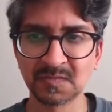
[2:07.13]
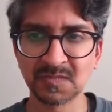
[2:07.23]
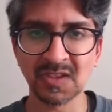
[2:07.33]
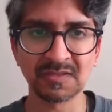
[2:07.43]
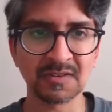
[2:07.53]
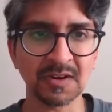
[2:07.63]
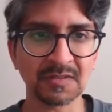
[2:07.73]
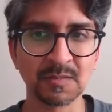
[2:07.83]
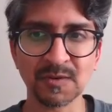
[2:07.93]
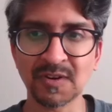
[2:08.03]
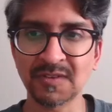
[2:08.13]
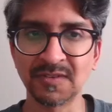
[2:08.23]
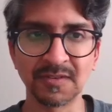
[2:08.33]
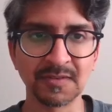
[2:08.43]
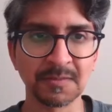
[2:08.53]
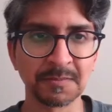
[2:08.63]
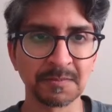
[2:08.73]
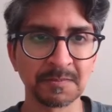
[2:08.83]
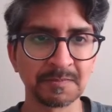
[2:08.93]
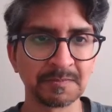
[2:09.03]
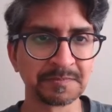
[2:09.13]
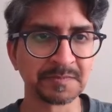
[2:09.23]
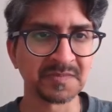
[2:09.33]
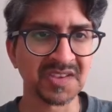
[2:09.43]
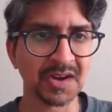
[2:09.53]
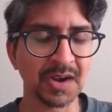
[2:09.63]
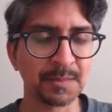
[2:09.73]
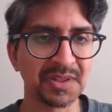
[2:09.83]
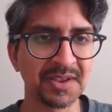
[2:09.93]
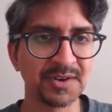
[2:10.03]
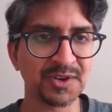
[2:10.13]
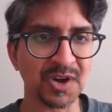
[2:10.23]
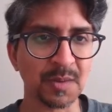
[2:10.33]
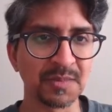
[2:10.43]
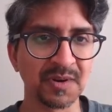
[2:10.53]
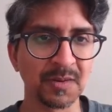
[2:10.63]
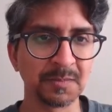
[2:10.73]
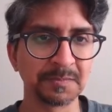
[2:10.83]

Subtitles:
Let's check some crosses. A blade sharpener.